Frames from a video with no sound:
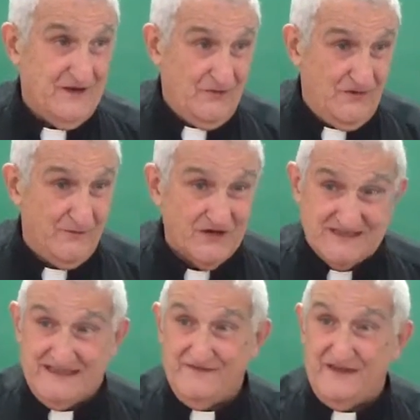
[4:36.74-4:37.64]
We
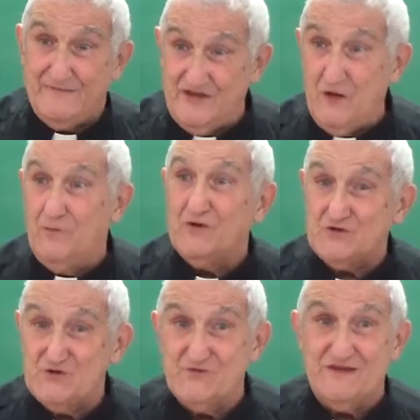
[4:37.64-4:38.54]
must give them the
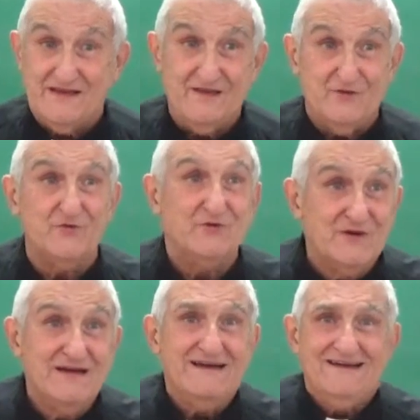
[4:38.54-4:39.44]
opportunity to
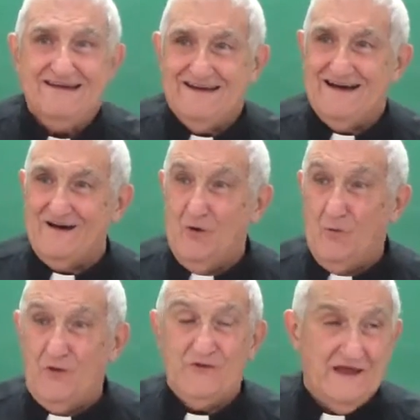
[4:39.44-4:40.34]

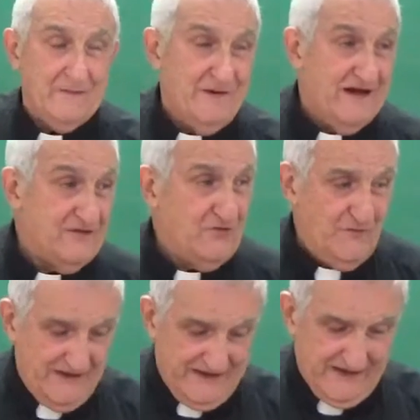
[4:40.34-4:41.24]
open their mind to
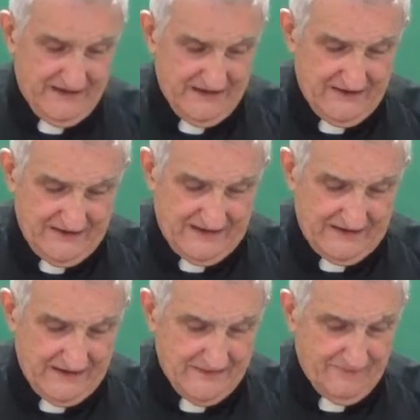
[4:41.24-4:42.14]
many things.
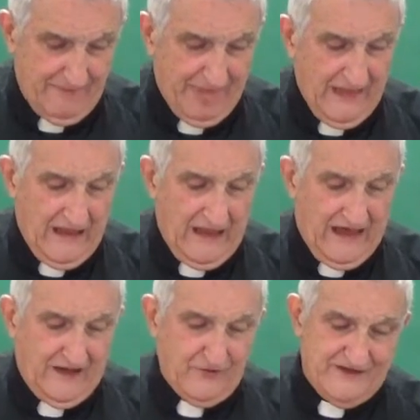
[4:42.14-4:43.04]

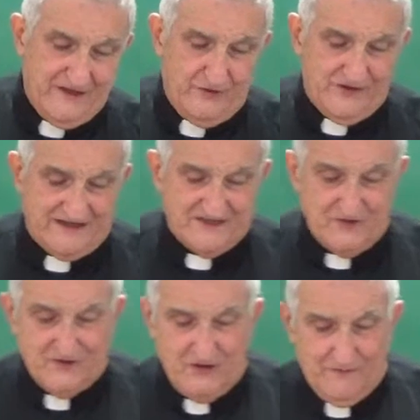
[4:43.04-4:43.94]
According to
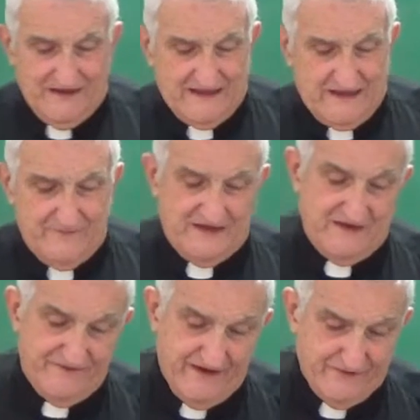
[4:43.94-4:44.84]
Aristotle, man can be
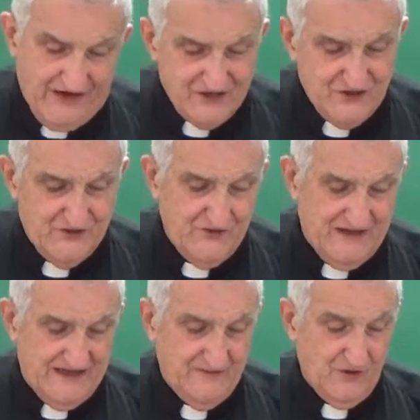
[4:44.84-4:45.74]
defined rational
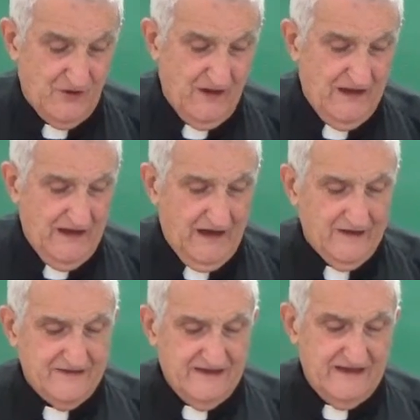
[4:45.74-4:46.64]
animal.
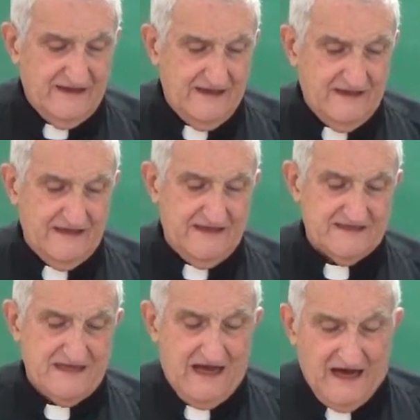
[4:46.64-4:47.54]
Thinking
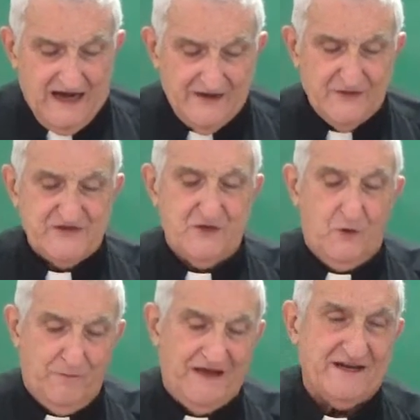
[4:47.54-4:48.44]
is highest
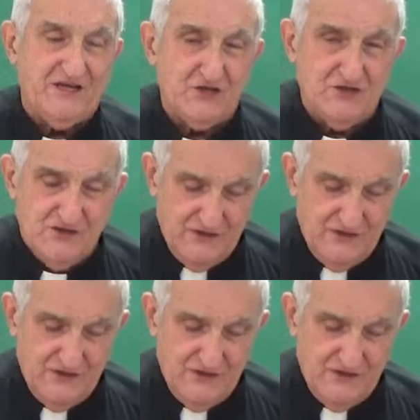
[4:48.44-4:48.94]
operation